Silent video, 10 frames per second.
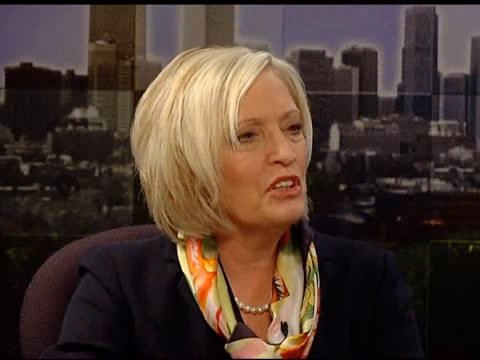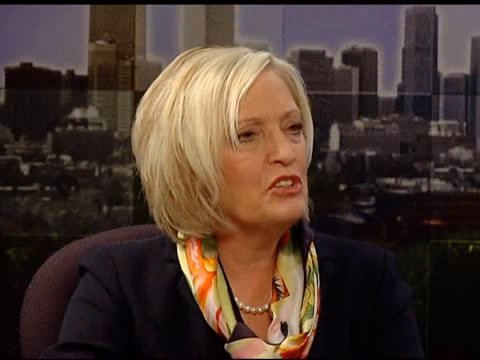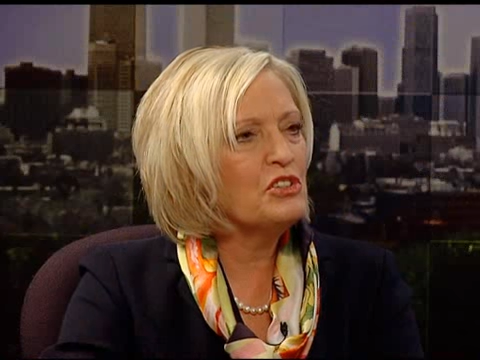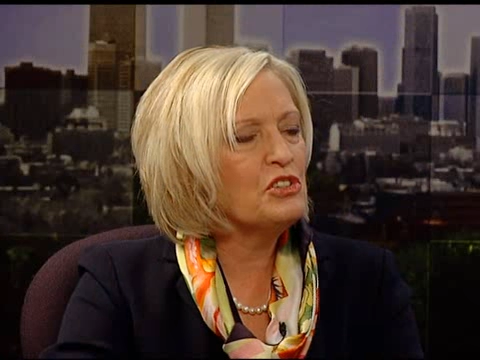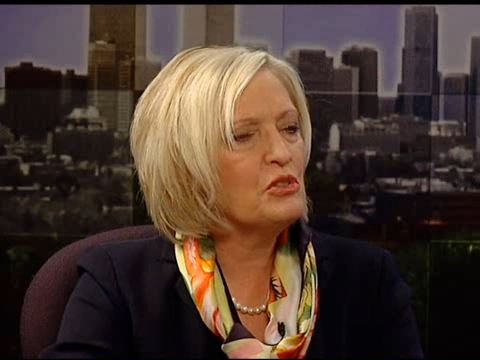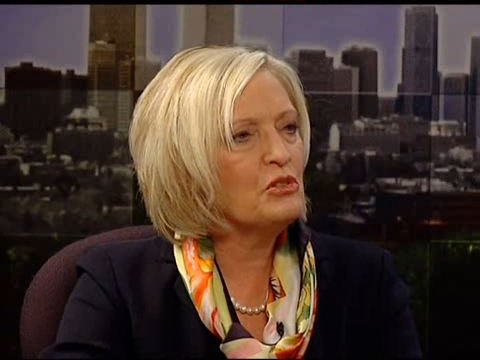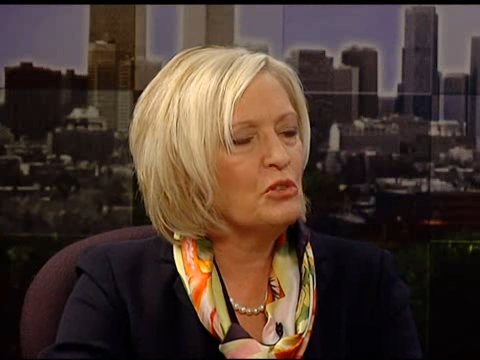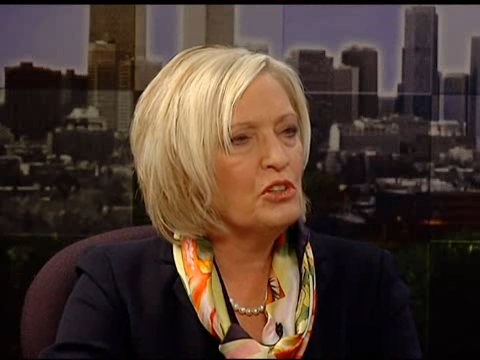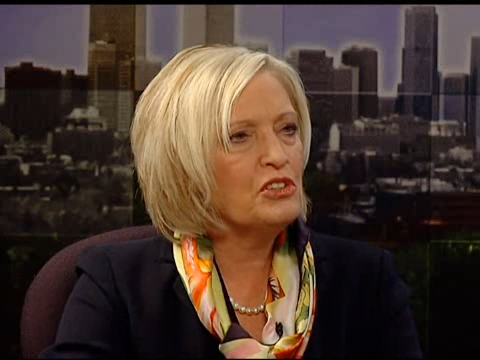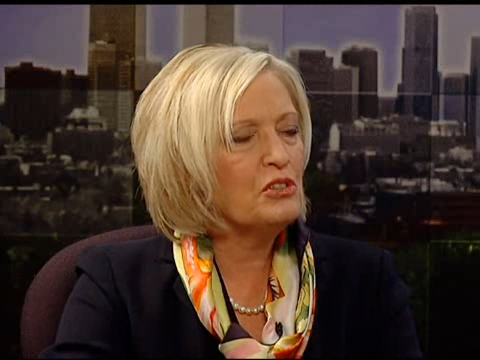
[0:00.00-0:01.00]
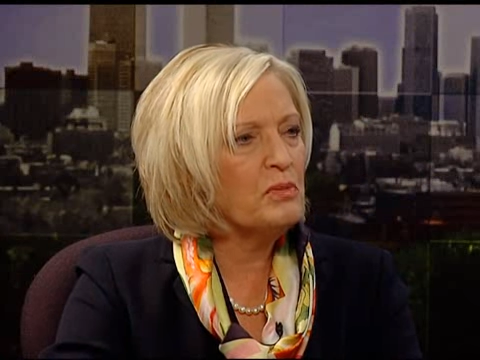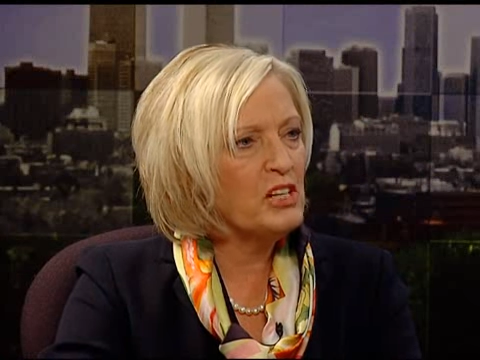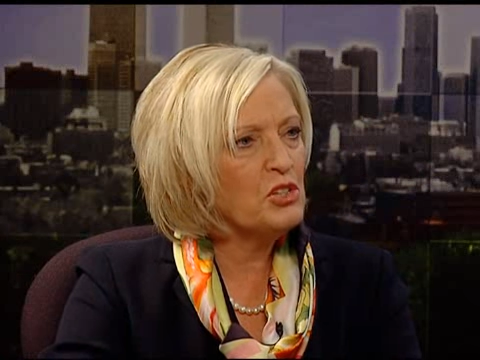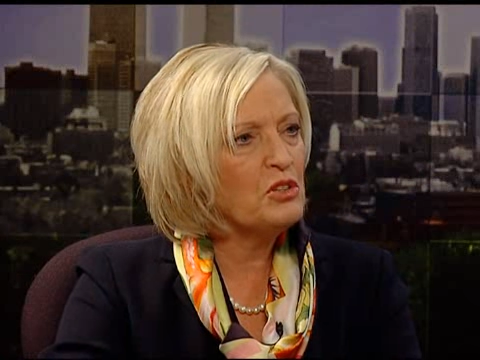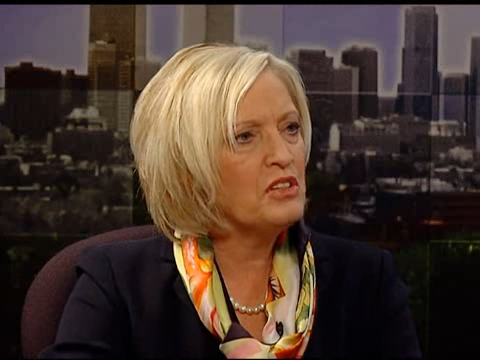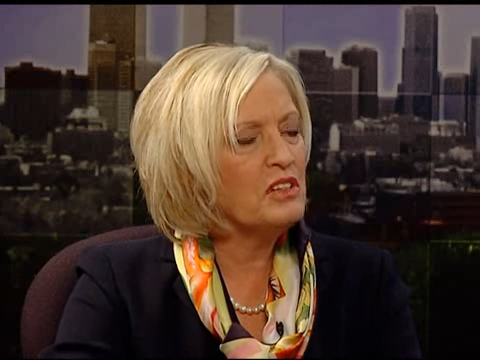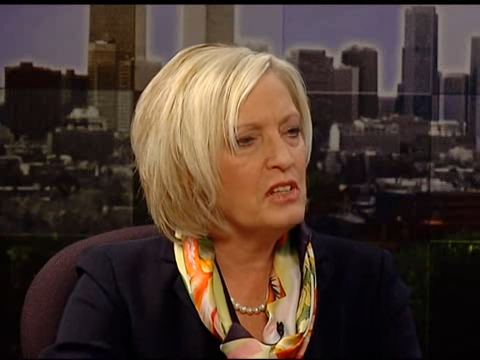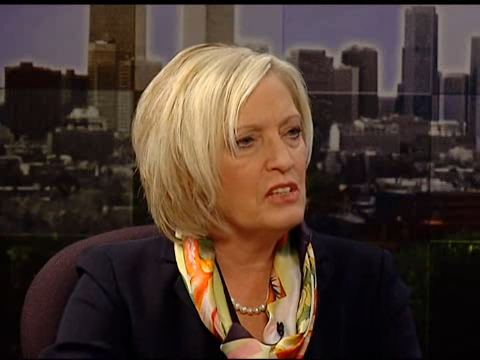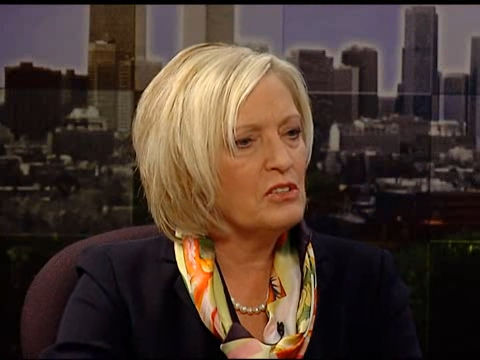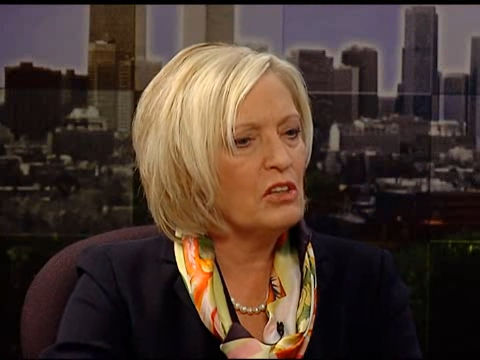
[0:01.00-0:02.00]
we're going to just look to make sure that
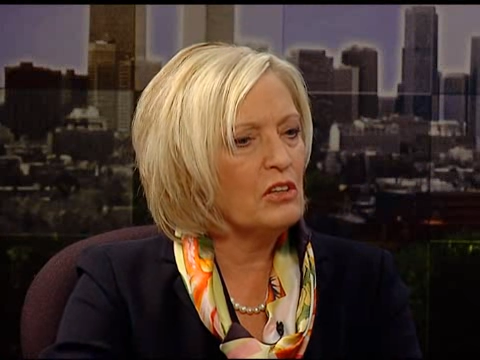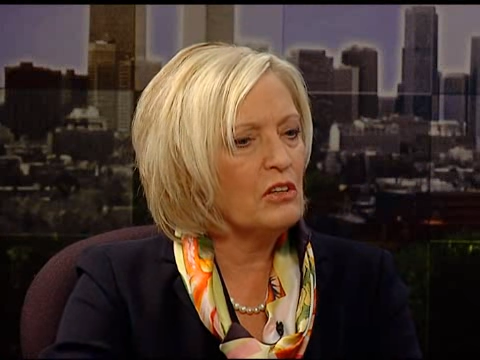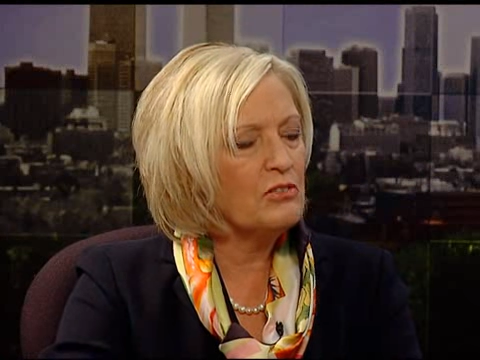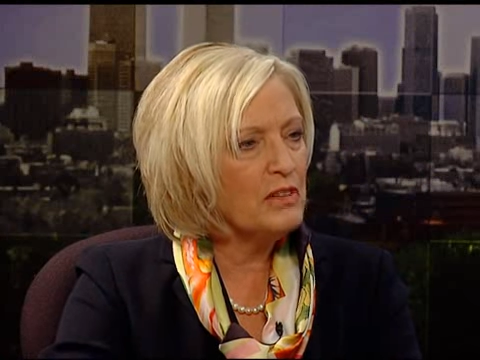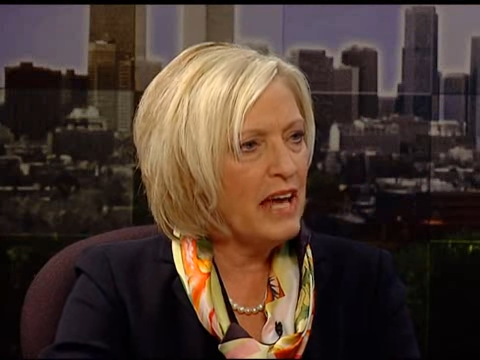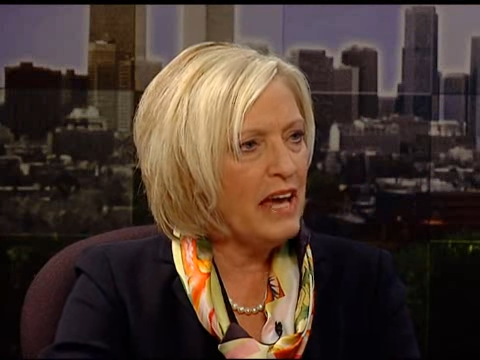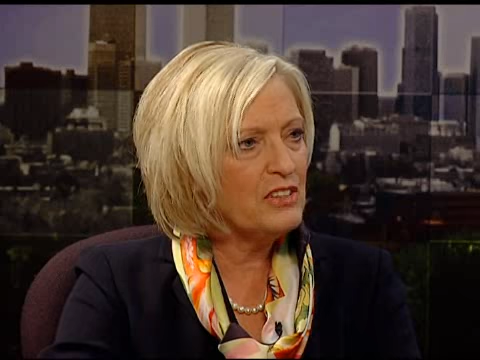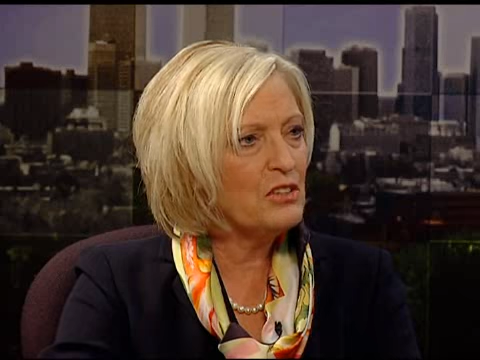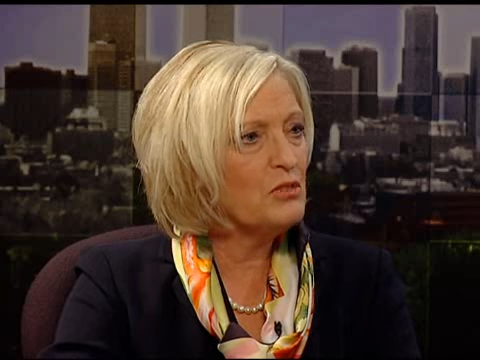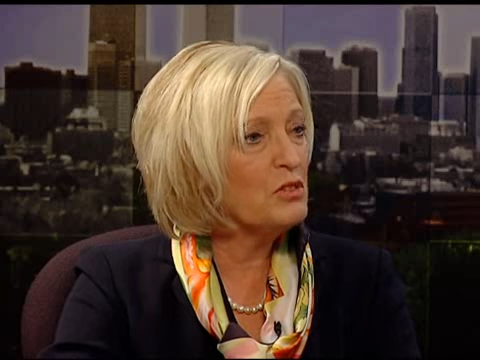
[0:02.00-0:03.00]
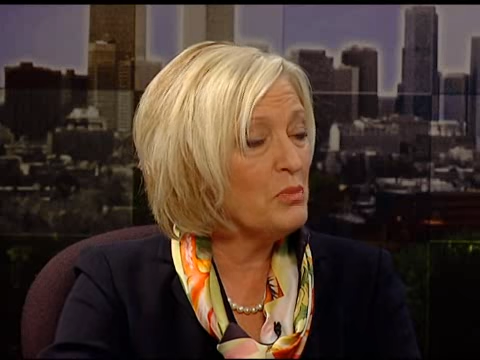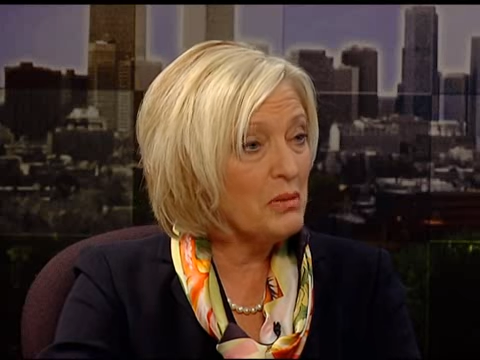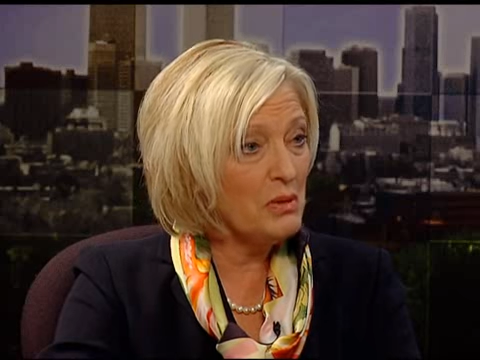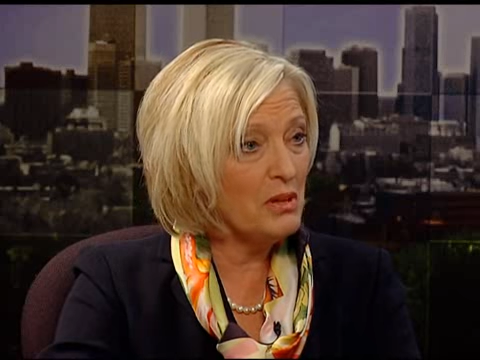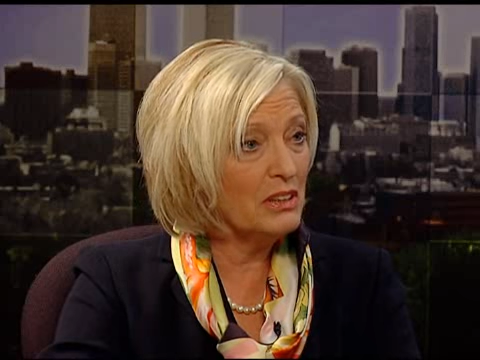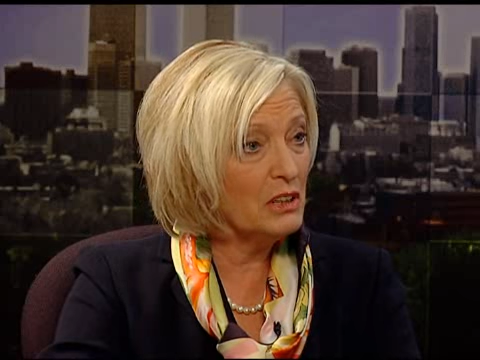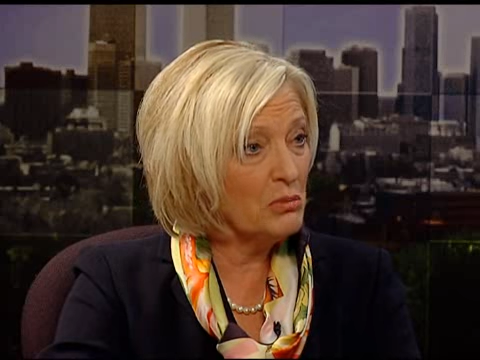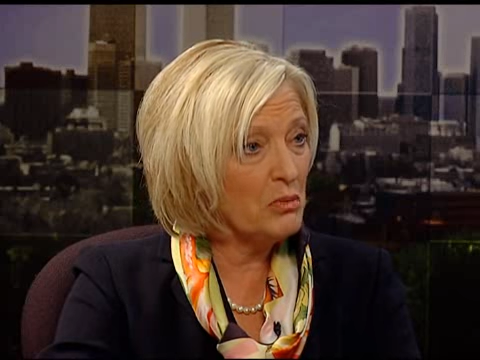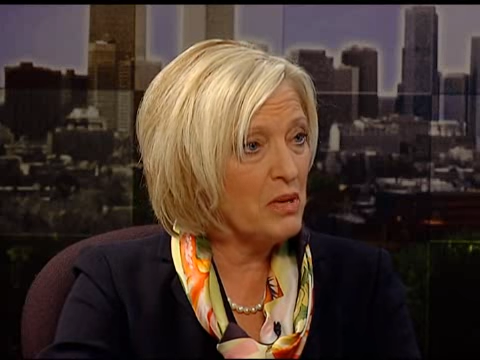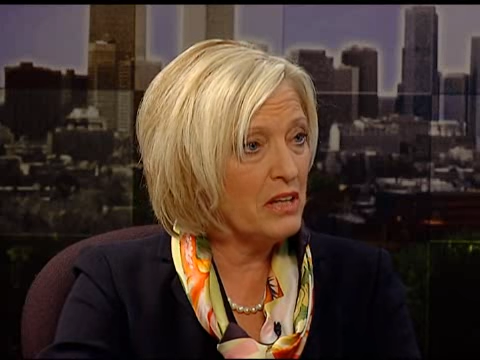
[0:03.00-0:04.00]
things are flat to maybe a little
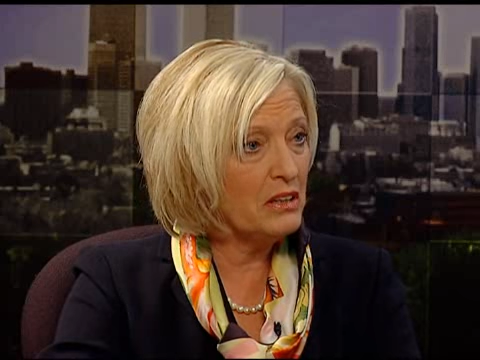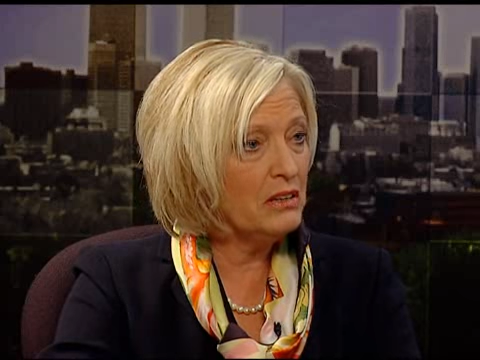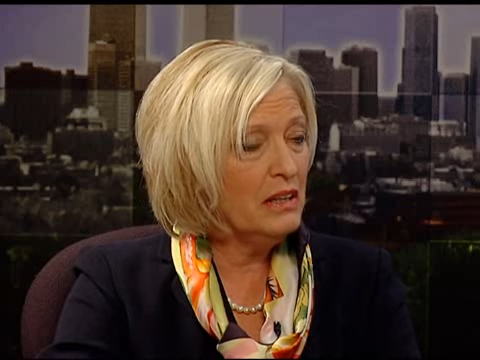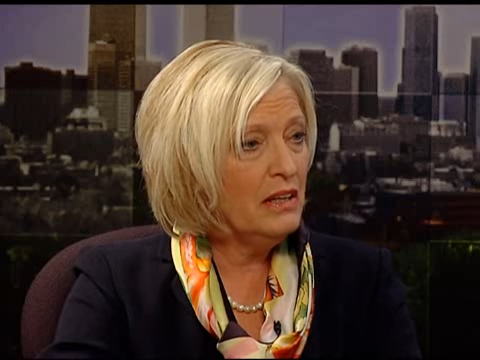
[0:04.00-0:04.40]
bit better.